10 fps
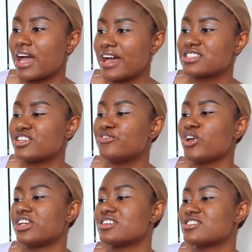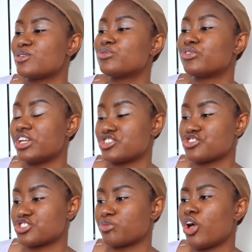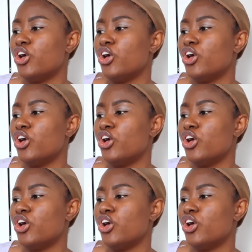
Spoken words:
guys, if you're in a stable relationship,